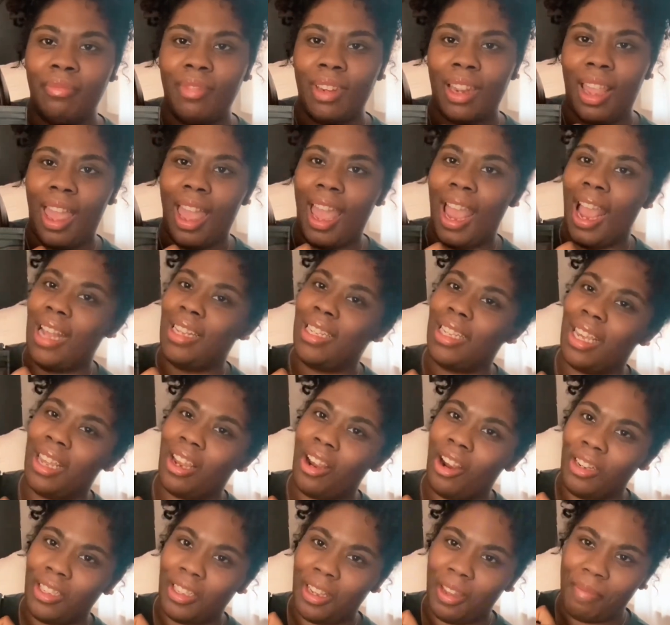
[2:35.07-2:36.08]
I had to get
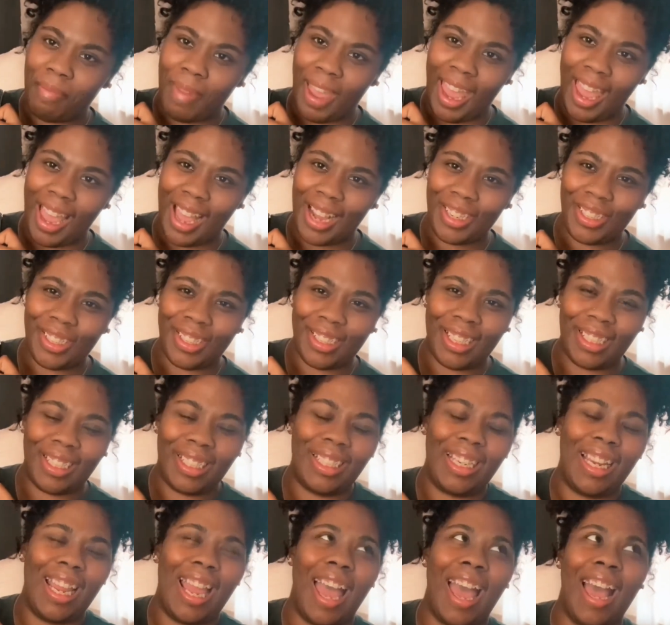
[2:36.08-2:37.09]
her to match. Like,
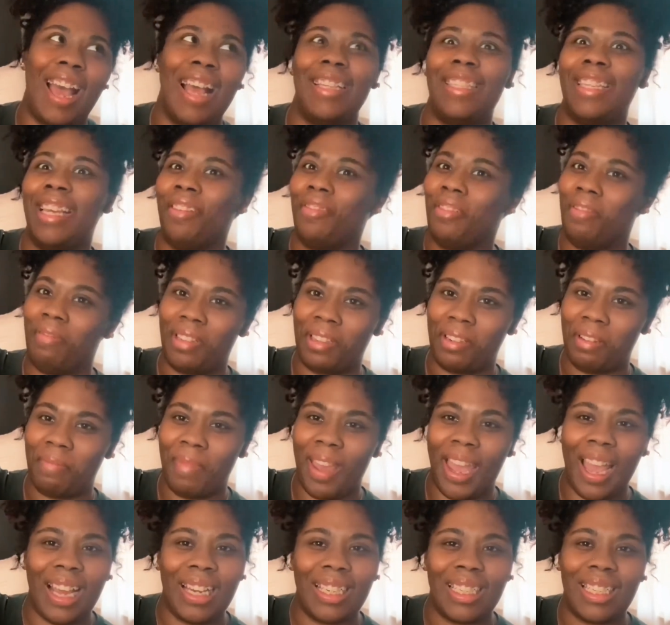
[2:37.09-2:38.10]
she had to have something to
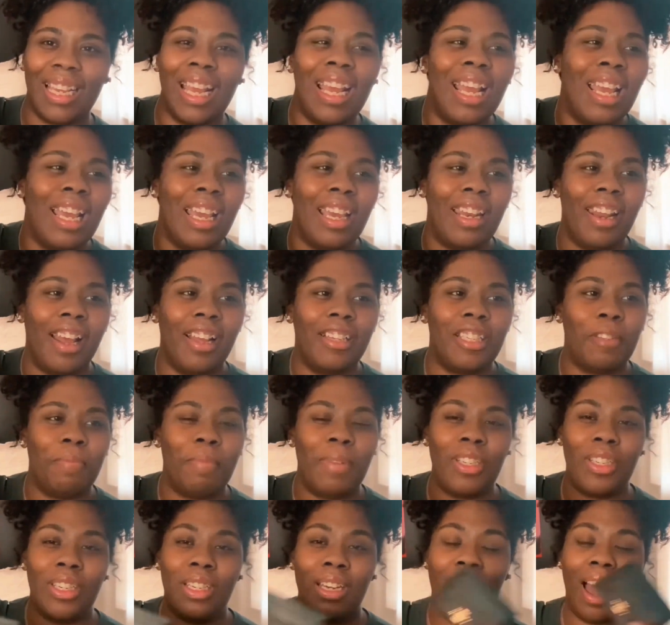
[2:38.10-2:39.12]
match. Not to
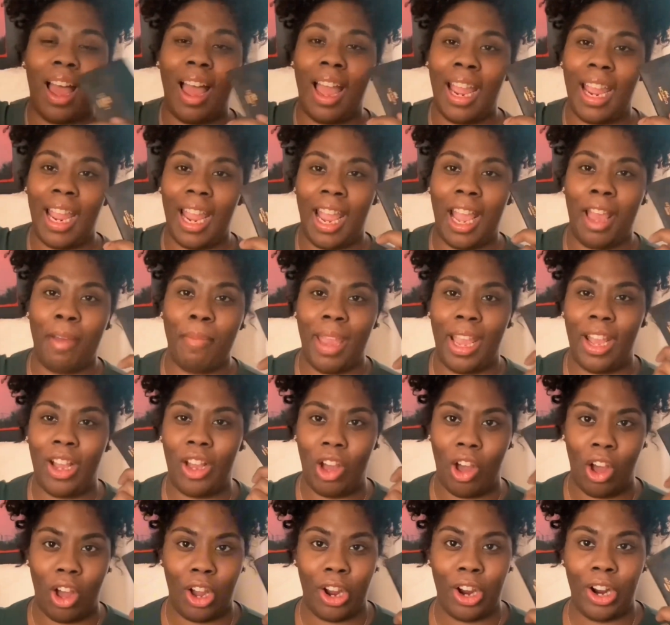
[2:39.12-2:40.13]
mention, I am a
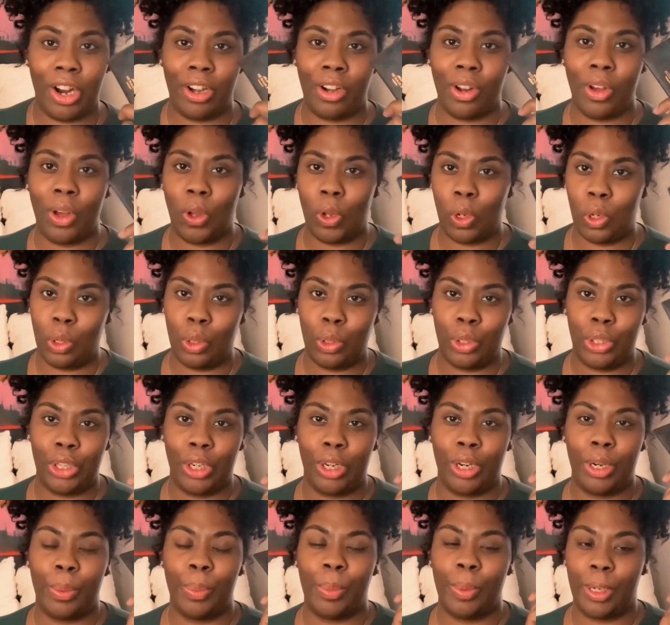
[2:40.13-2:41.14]
card
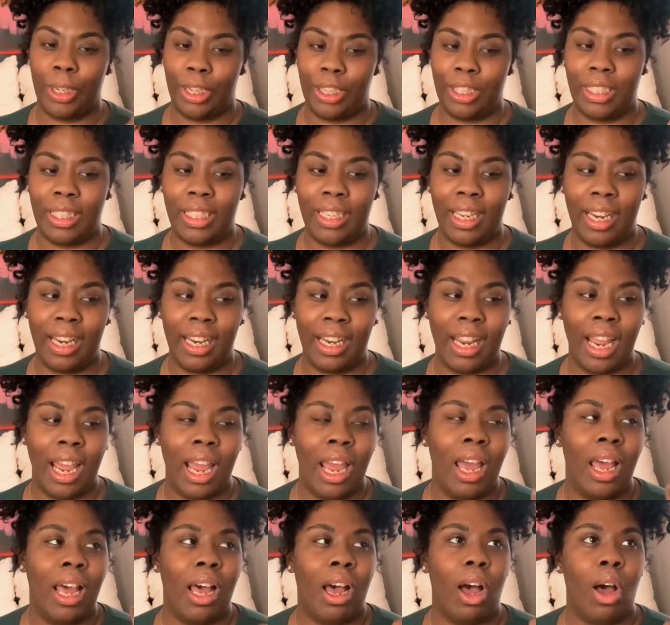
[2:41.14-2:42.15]
holder person.
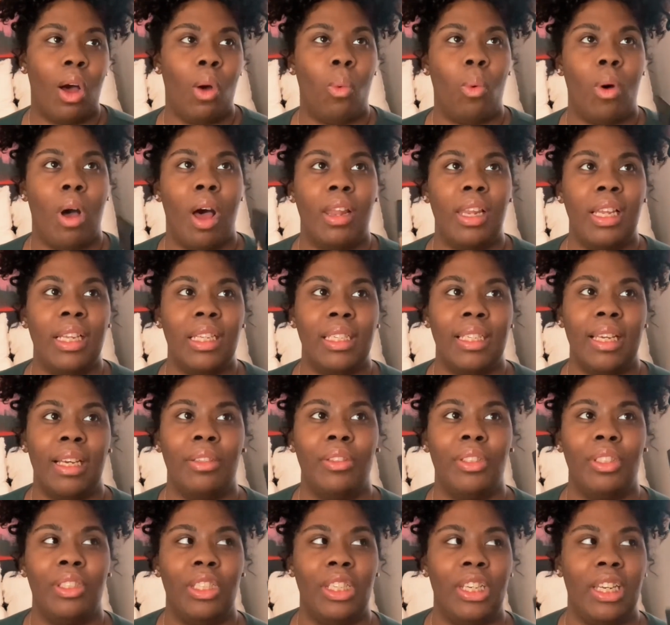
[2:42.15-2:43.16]
A wallet
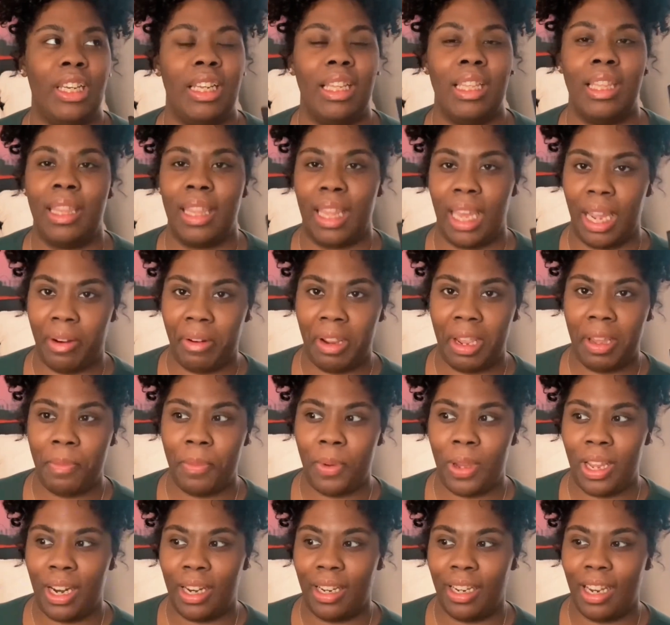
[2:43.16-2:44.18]
sounds good in theory,
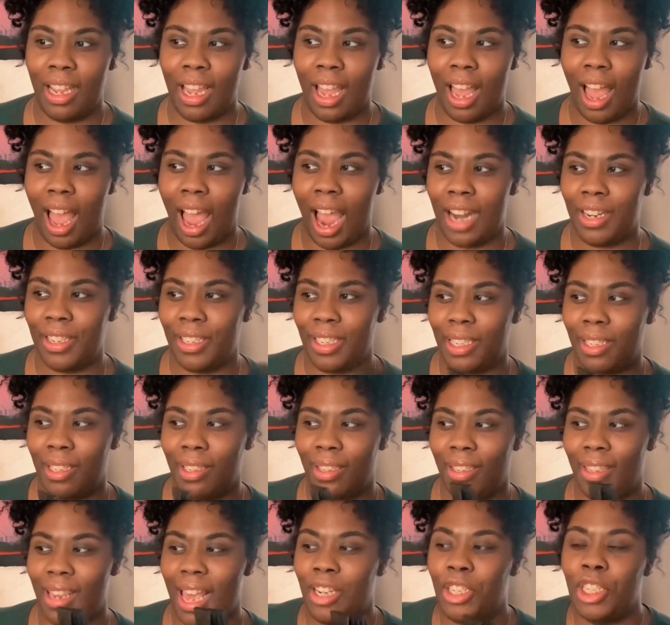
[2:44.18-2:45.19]
but that
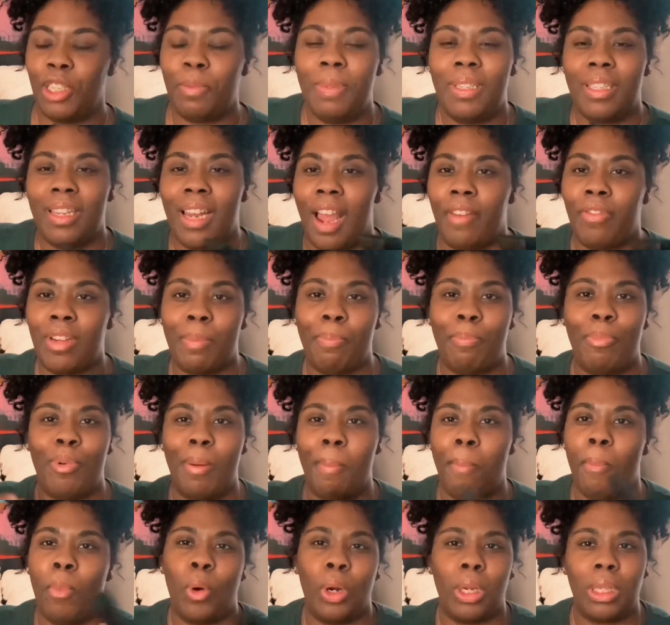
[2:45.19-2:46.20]
just means that I have to
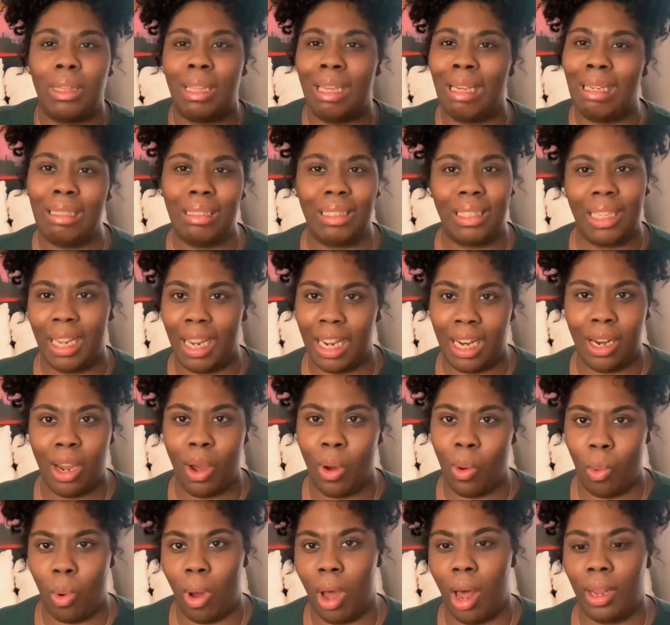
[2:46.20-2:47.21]
put more things in a
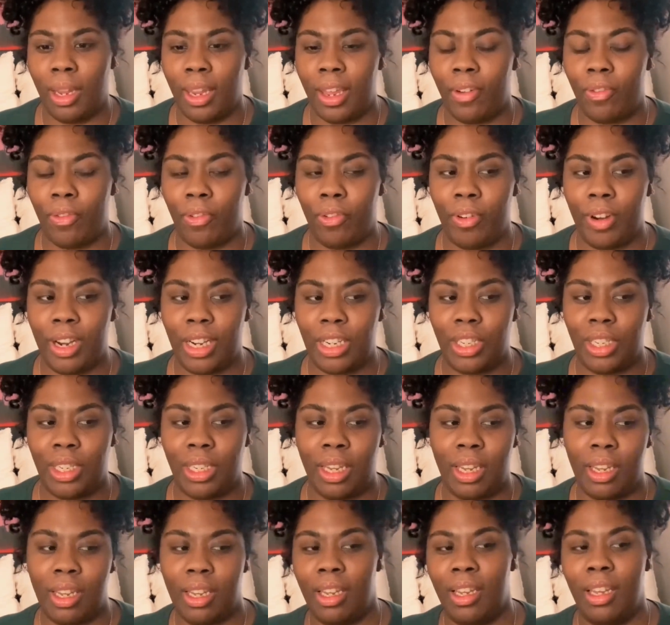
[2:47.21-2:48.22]
wallet for it
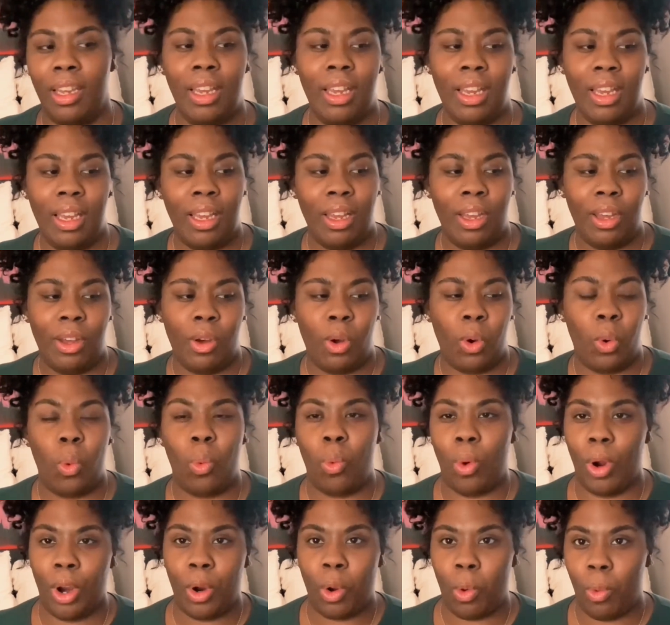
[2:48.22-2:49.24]
to
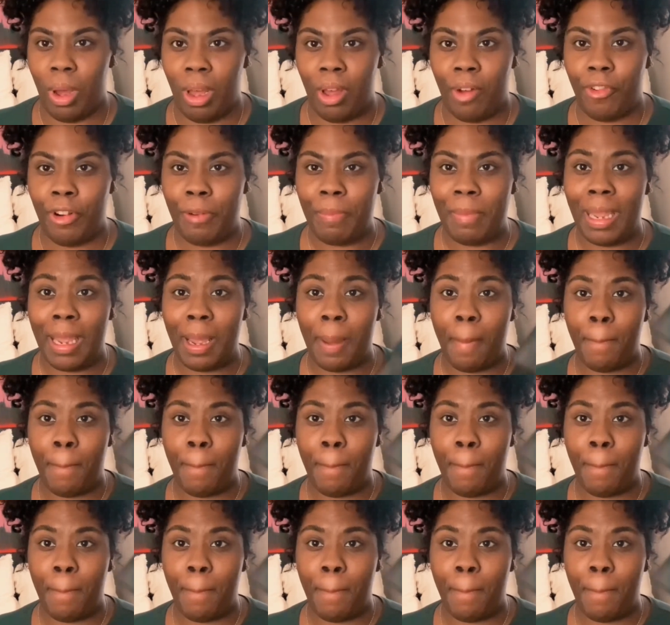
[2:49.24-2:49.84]
work well for me.